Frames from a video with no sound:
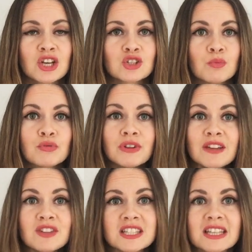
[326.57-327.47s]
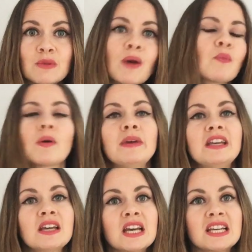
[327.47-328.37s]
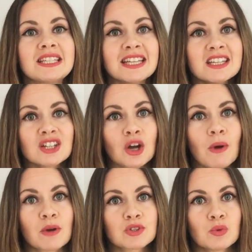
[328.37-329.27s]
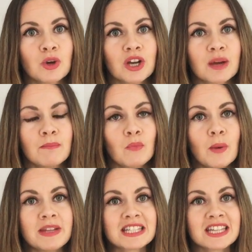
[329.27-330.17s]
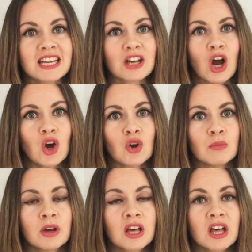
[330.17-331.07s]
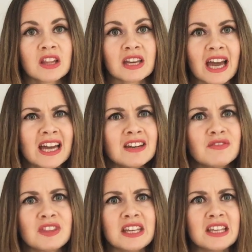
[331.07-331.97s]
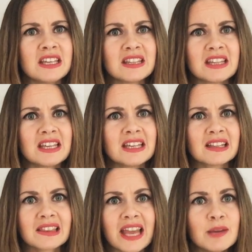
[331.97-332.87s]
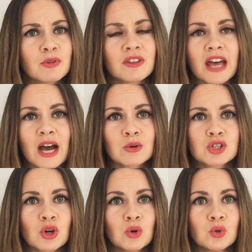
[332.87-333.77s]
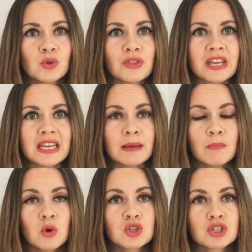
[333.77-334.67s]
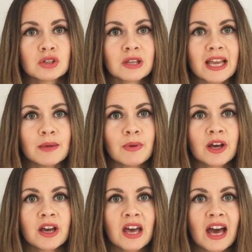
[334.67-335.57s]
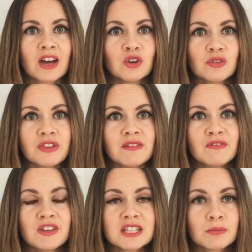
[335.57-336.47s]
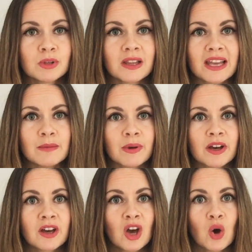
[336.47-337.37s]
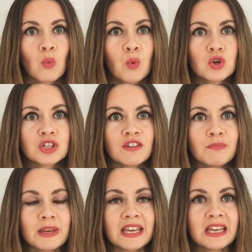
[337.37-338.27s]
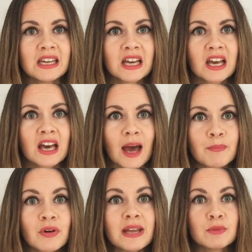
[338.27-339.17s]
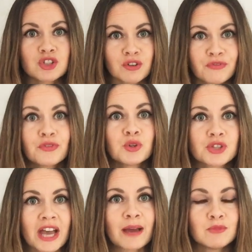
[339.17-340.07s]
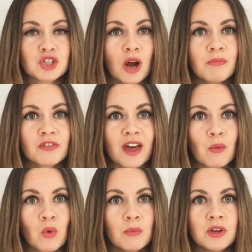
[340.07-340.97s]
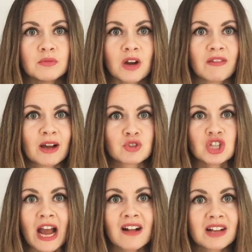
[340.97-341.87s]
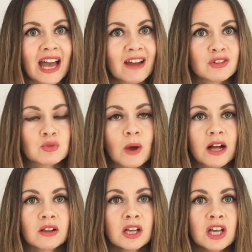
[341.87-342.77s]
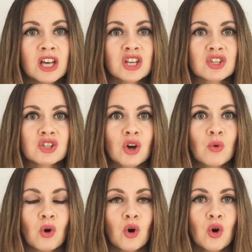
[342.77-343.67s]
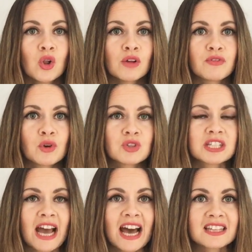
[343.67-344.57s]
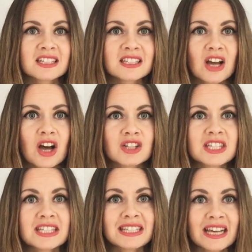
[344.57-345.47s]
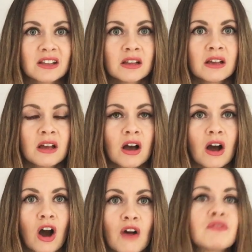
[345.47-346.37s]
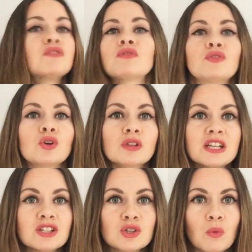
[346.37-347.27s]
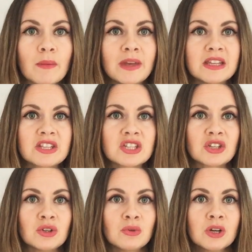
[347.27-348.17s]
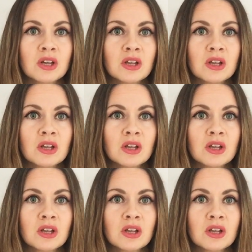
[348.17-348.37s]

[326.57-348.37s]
So previously, when women didn't go out to work and women stayed at home, the labour in the household, the emotional labour and all of the invisible labour would have been pretty much a full-time job for that woman, around childcare as well. So all of those tasks are still often falling to women to